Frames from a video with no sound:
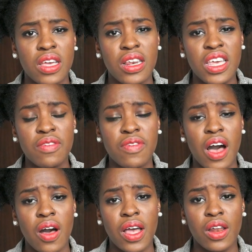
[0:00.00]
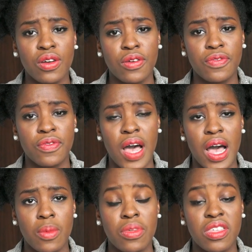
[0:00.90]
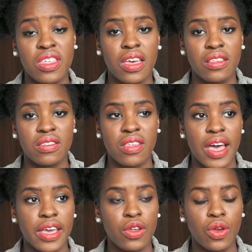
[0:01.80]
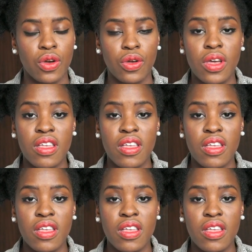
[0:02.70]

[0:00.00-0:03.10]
leave out a lot of things like, you know,